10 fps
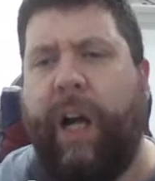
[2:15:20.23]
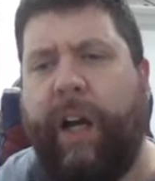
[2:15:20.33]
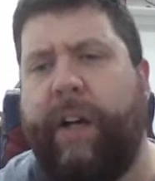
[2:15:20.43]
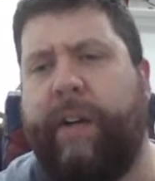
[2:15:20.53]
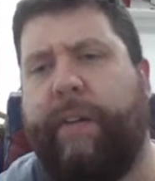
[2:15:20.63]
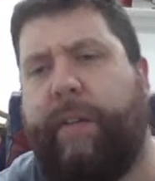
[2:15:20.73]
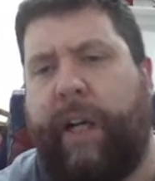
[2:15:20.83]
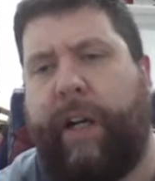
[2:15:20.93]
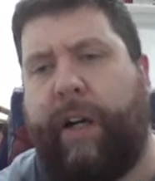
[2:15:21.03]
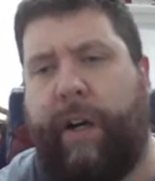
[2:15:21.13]
I don't
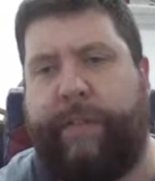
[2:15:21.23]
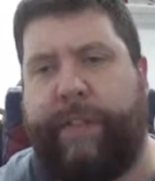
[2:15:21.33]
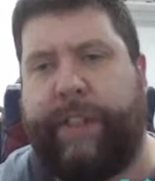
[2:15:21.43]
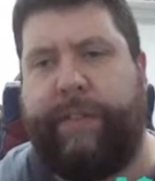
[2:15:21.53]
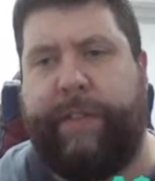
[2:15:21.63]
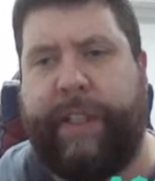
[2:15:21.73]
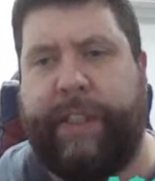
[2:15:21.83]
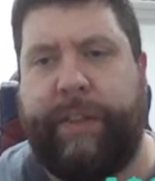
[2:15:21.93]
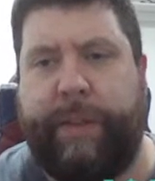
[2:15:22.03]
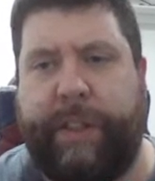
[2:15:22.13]
know if it's
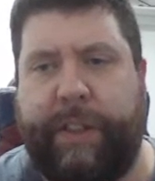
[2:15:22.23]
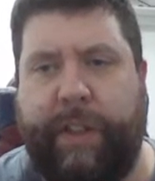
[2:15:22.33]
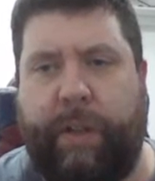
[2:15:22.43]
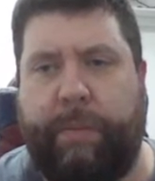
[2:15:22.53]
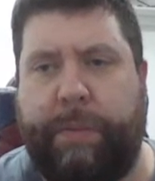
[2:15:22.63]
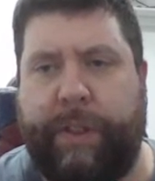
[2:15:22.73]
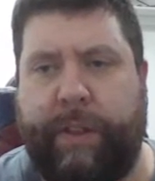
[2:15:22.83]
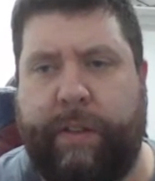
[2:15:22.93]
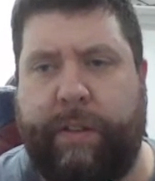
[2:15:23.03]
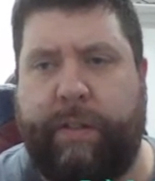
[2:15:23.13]
infested with snobs
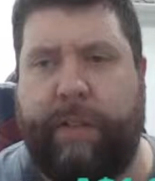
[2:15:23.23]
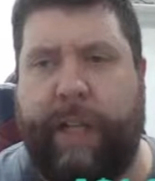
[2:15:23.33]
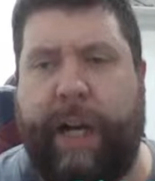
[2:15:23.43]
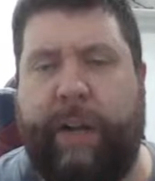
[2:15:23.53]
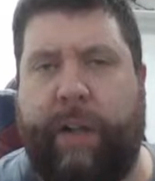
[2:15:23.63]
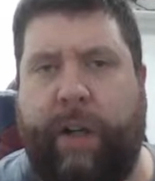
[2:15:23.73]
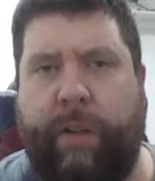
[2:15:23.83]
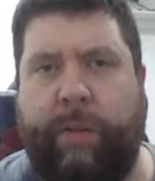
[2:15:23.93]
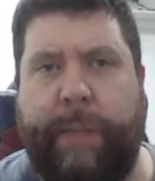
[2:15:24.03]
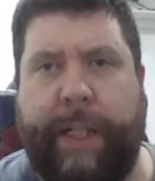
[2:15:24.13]
and a
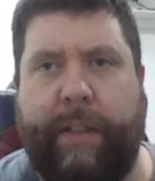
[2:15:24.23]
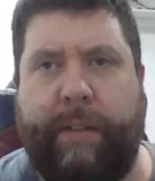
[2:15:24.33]
hellhole, but